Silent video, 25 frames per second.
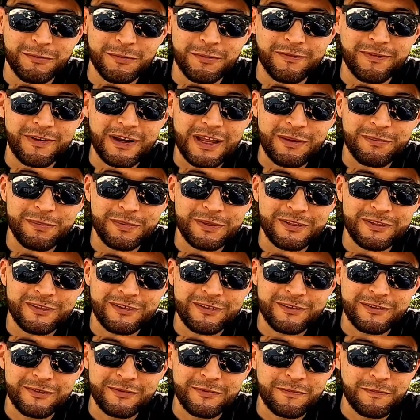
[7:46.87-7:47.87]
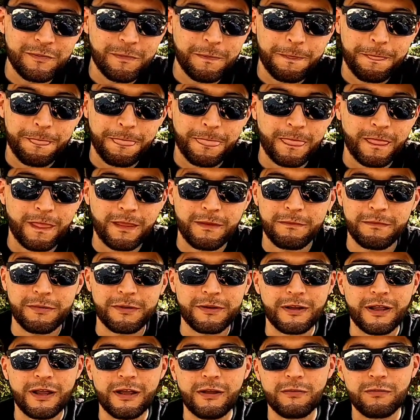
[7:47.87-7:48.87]
we flapping.
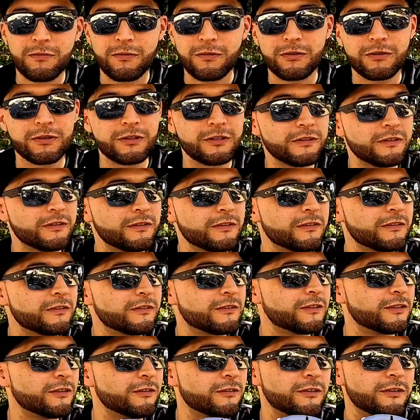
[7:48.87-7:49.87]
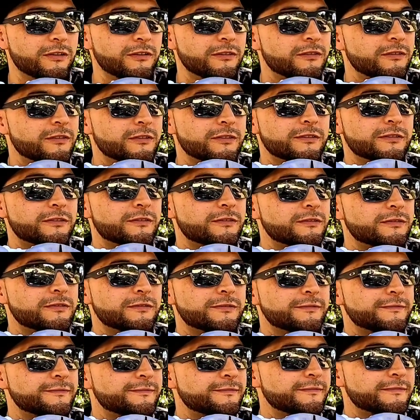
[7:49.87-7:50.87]
But I wore these till they just
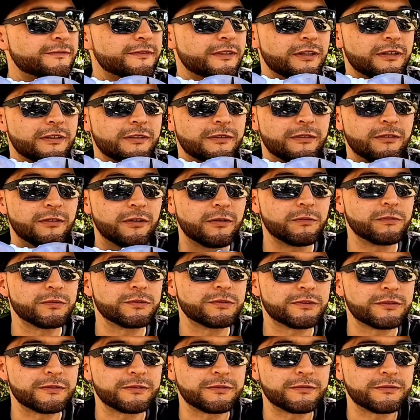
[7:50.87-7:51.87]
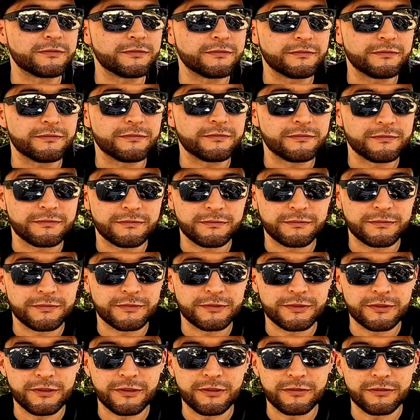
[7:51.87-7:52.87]
almost
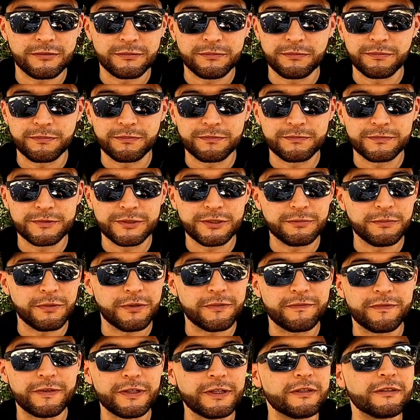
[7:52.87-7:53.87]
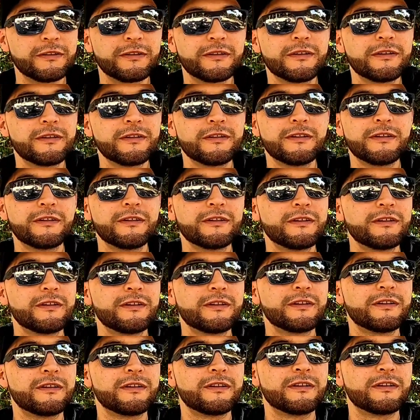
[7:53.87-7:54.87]
to the to my feet.
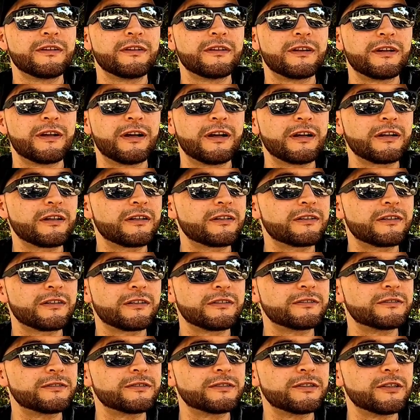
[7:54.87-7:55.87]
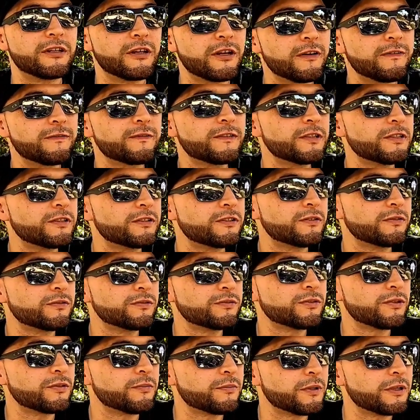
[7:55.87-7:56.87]
I, I just love these
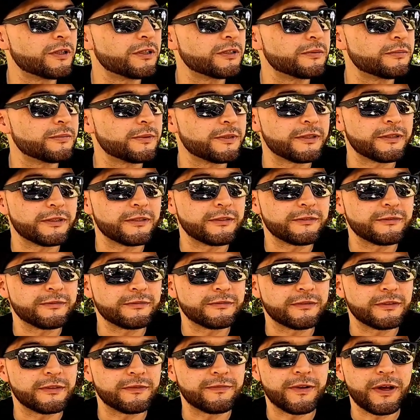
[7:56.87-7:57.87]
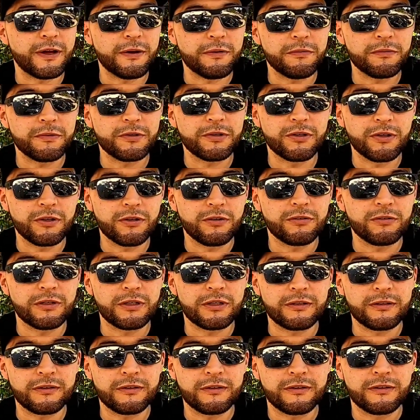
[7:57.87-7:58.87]
shoes so much, man. If I would have
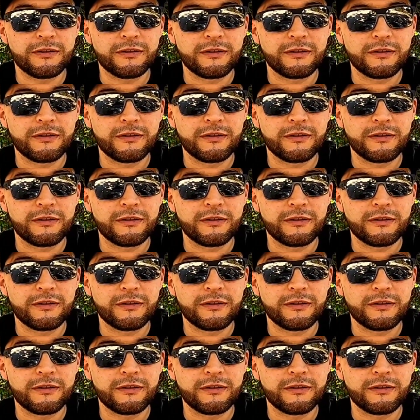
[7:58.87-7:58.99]
known